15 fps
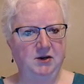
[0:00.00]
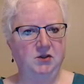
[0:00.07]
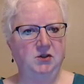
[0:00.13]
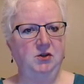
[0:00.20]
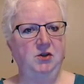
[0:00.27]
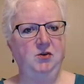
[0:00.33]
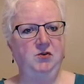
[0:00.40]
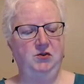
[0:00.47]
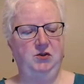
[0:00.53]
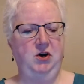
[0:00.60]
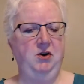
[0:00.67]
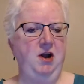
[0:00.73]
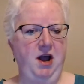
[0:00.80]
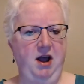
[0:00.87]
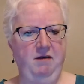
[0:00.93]
So you
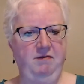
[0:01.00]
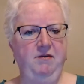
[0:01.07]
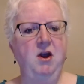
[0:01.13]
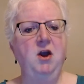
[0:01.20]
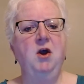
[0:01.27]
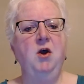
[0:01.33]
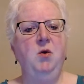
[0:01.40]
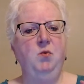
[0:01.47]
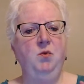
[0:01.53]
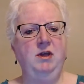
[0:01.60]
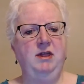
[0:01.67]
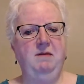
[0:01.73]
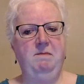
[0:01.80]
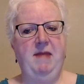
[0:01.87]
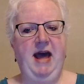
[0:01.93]
start off
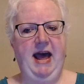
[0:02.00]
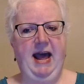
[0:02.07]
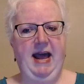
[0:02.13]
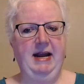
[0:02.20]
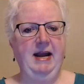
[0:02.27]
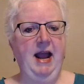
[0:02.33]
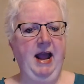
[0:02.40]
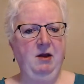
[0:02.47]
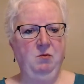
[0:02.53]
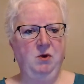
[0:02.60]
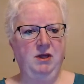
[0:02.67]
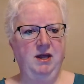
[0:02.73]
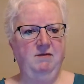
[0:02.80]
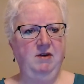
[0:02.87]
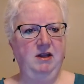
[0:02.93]
with a bang and
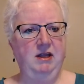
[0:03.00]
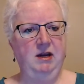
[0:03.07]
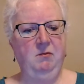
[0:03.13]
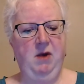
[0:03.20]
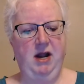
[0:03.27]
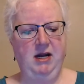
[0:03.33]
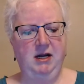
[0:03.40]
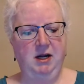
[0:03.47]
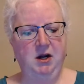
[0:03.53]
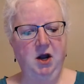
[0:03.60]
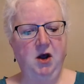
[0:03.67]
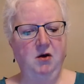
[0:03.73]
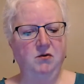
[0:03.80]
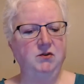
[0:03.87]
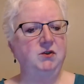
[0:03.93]
with everything ready to
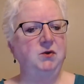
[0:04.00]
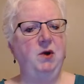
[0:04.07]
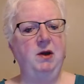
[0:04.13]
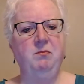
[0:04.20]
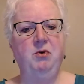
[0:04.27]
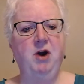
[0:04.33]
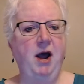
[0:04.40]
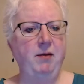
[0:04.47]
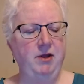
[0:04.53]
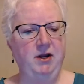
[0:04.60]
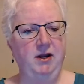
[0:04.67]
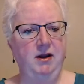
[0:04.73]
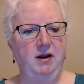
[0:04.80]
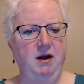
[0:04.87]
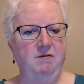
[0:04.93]
go. So I'm probably going
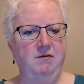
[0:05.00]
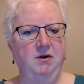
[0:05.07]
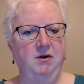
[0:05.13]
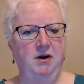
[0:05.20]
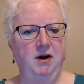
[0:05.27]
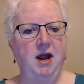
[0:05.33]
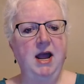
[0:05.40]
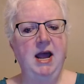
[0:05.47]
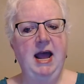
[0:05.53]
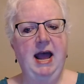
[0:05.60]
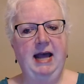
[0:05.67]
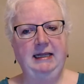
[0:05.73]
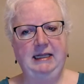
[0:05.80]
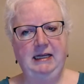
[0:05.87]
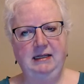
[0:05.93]
to cover
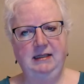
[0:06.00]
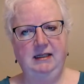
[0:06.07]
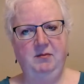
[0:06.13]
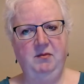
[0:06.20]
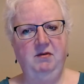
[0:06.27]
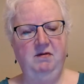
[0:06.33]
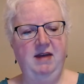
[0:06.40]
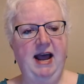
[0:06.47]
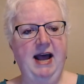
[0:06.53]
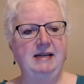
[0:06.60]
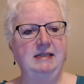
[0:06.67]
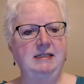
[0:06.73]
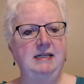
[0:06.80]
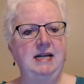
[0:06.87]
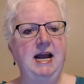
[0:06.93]
at least some of that
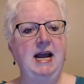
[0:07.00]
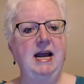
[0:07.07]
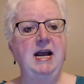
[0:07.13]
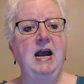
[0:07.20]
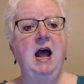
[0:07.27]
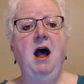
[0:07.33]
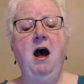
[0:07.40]
today.